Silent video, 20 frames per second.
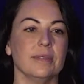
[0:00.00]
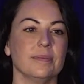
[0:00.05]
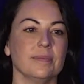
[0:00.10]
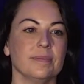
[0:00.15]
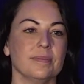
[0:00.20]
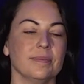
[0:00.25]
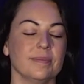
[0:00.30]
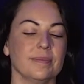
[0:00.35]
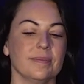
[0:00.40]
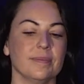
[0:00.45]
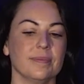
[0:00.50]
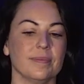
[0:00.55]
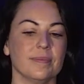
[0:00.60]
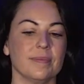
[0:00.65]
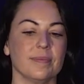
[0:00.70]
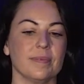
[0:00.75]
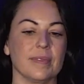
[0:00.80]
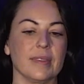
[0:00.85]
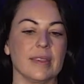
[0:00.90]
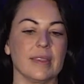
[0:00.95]

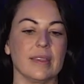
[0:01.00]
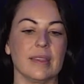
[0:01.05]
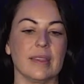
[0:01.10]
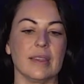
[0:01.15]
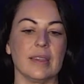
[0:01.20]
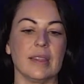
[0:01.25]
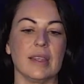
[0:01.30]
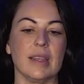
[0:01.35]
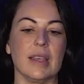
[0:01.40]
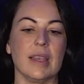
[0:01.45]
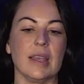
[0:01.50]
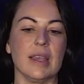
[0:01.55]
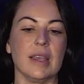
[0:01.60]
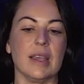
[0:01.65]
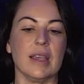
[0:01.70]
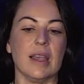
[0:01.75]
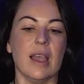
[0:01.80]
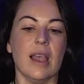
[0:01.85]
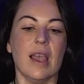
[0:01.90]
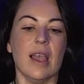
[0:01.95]

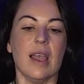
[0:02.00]
(silence)